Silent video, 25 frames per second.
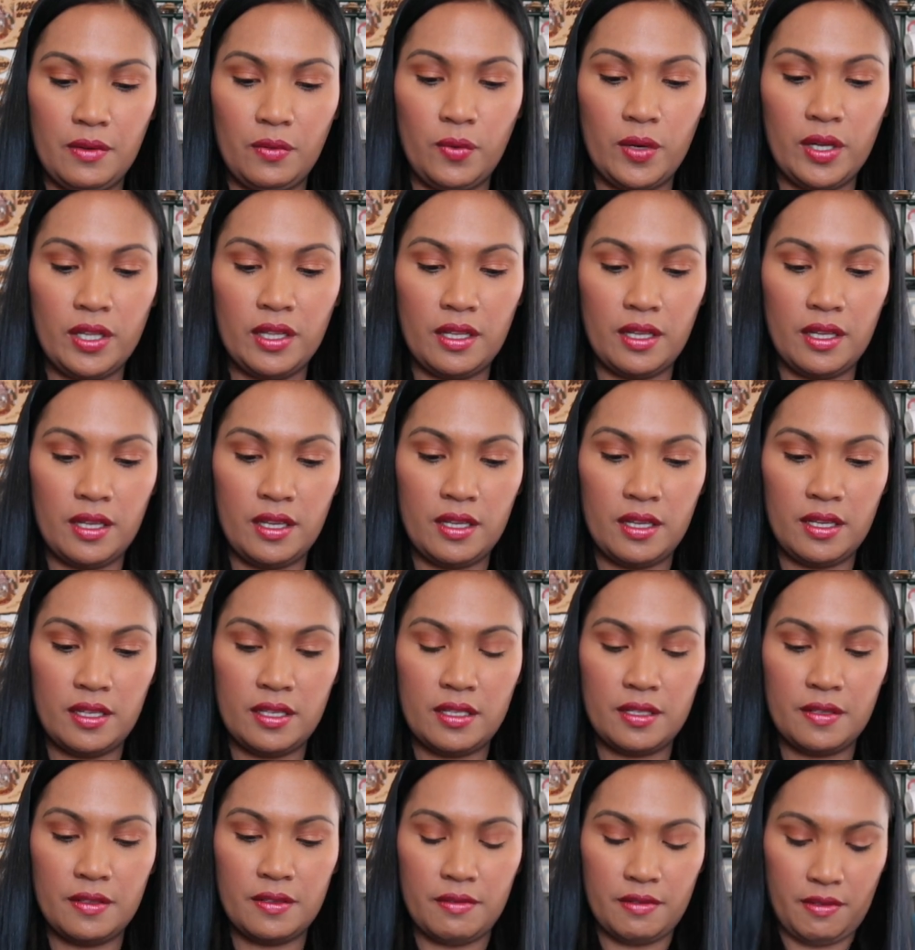one
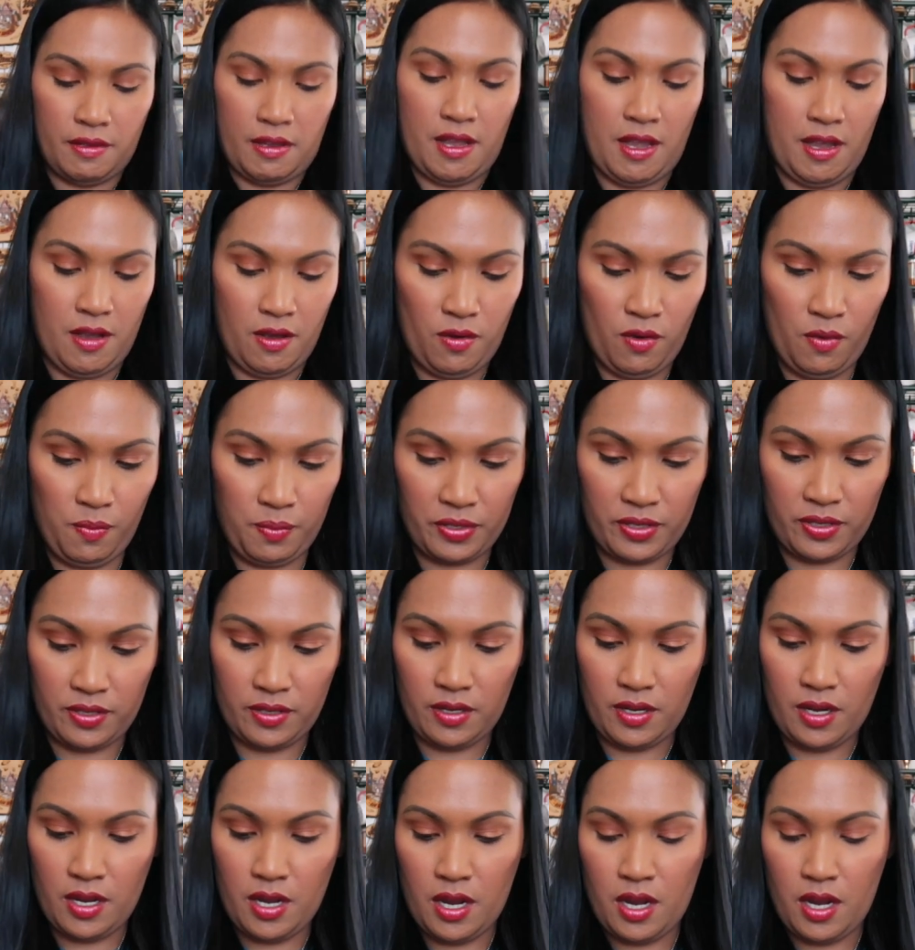is, oops,